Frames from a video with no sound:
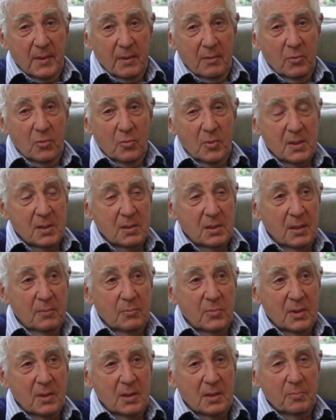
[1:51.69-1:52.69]
always
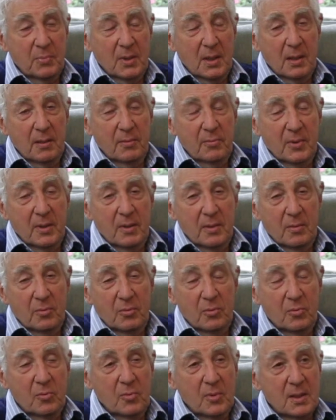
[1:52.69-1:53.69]
someone to play with,
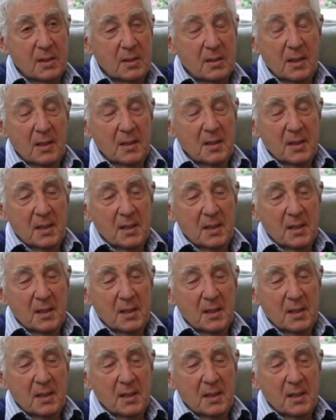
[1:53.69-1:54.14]
always